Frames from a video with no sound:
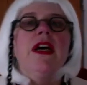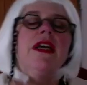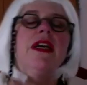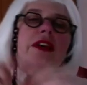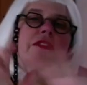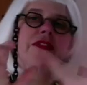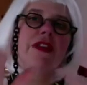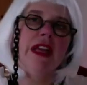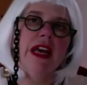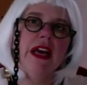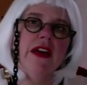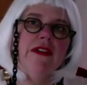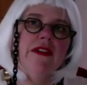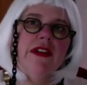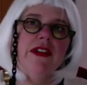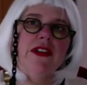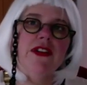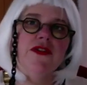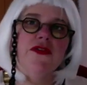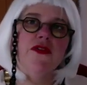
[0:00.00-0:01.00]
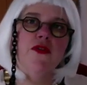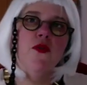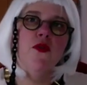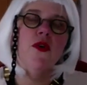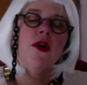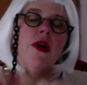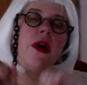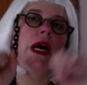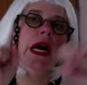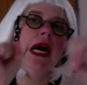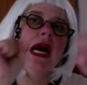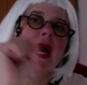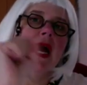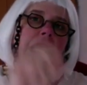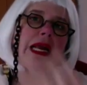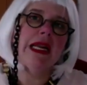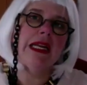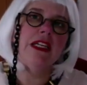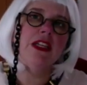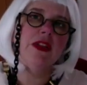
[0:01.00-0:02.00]
given evidence for,
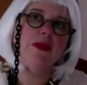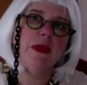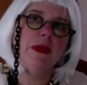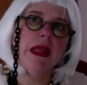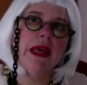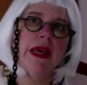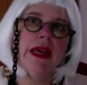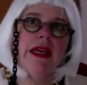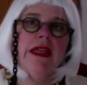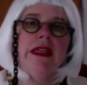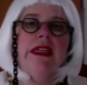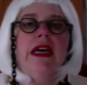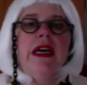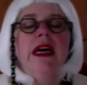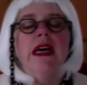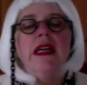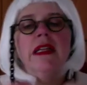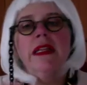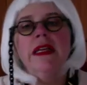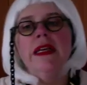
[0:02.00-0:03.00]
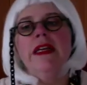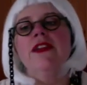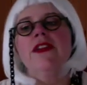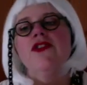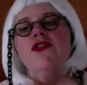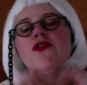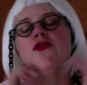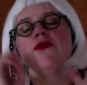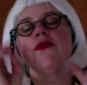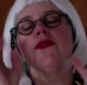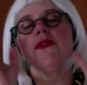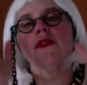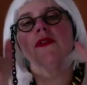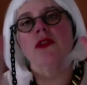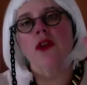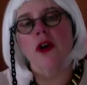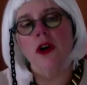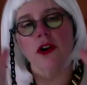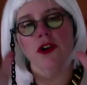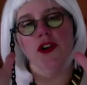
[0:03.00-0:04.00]
and explained leads to the
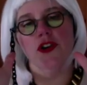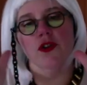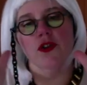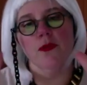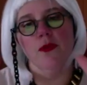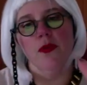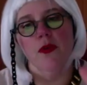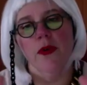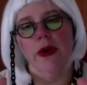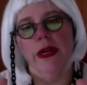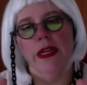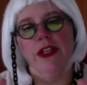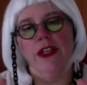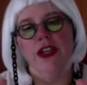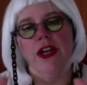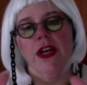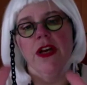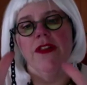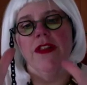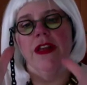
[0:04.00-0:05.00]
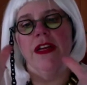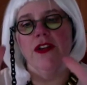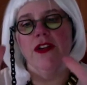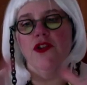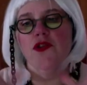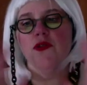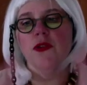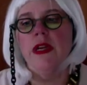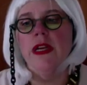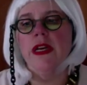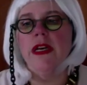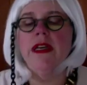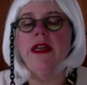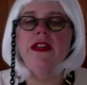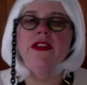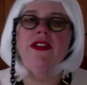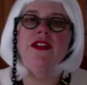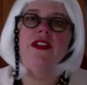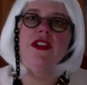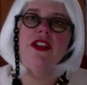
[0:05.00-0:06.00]
larger point that Julia
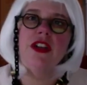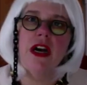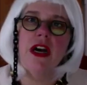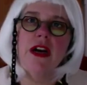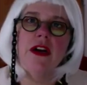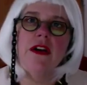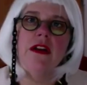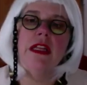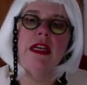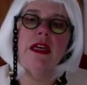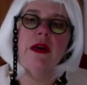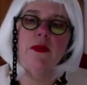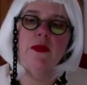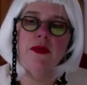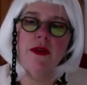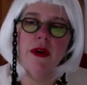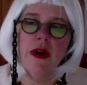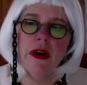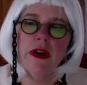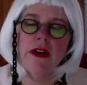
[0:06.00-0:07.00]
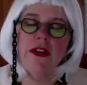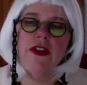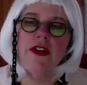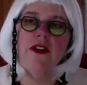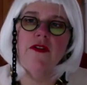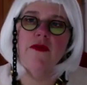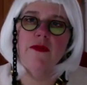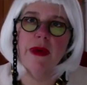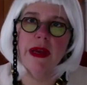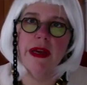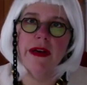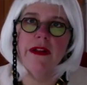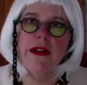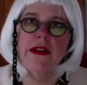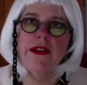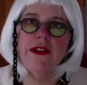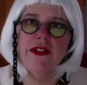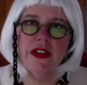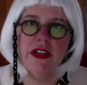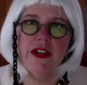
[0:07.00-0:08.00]
is entirely a product of
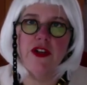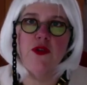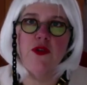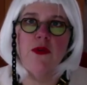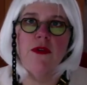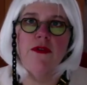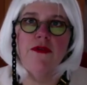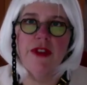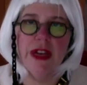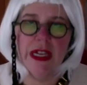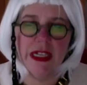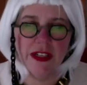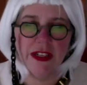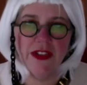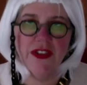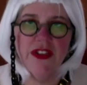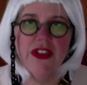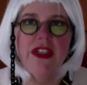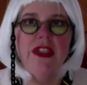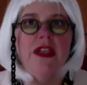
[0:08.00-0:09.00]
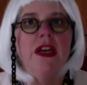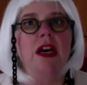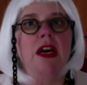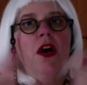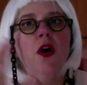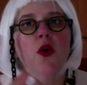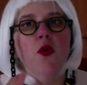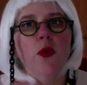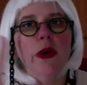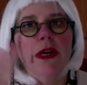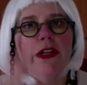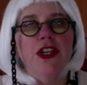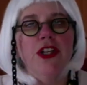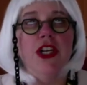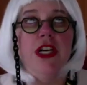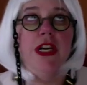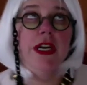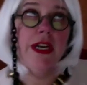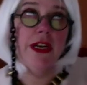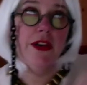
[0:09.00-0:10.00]
male sexual fantasy, which,
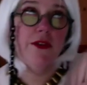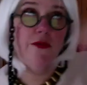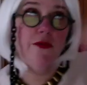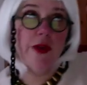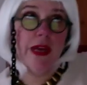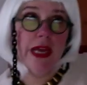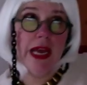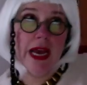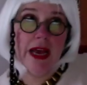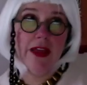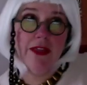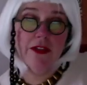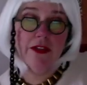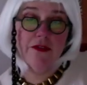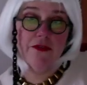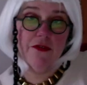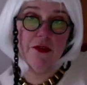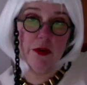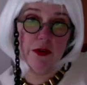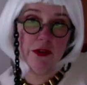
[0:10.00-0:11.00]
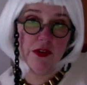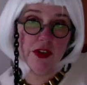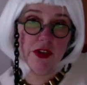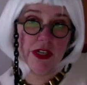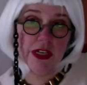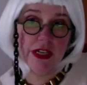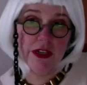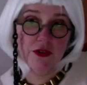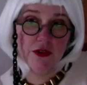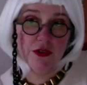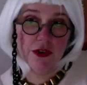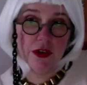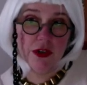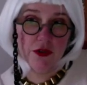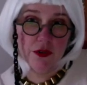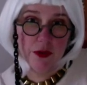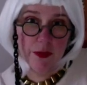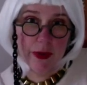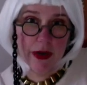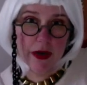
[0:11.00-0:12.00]
if we had the first
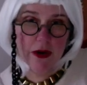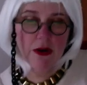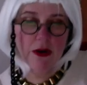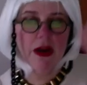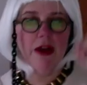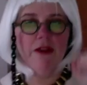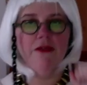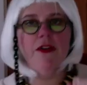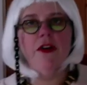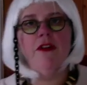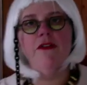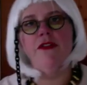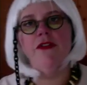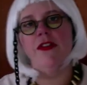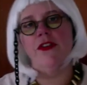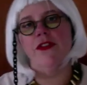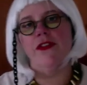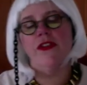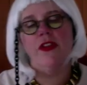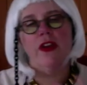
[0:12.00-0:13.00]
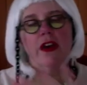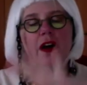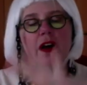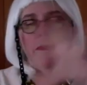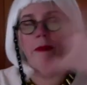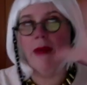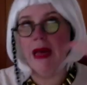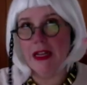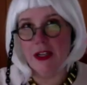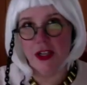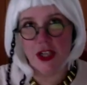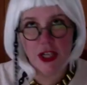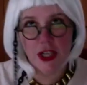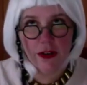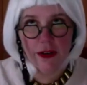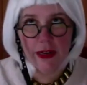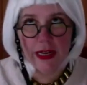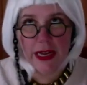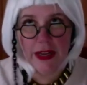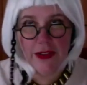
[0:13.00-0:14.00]
introductory paragraph of this
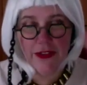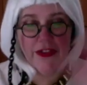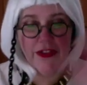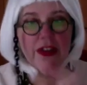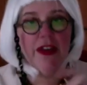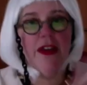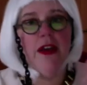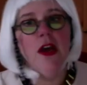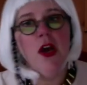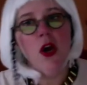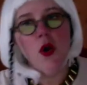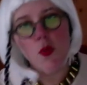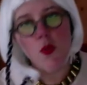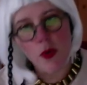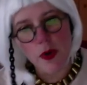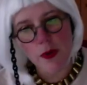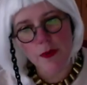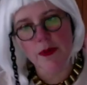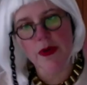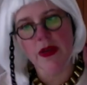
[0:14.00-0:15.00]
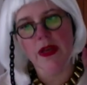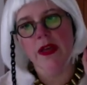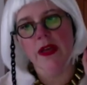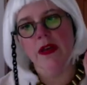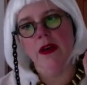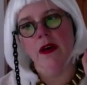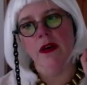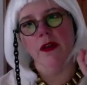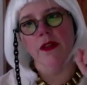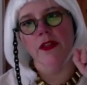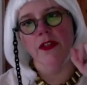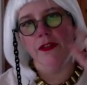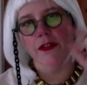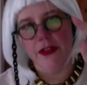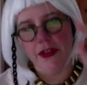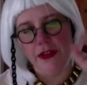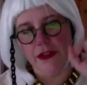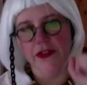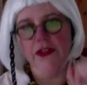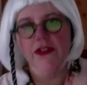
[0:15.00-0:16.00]
imaginary essay, would be the
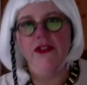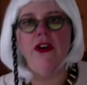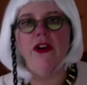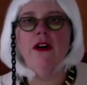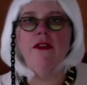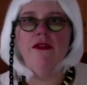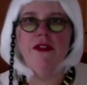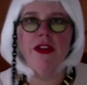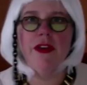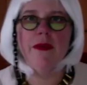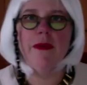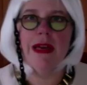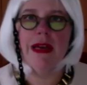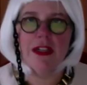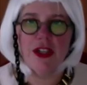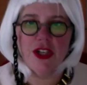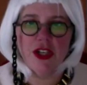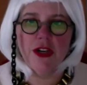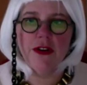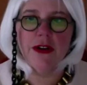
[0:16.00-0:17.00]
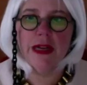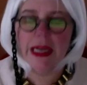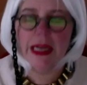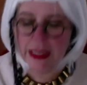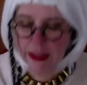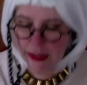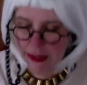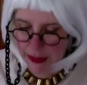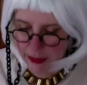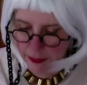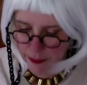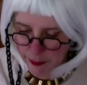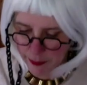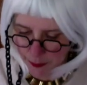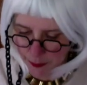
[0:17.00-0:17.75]
thesis of the imaginary essay.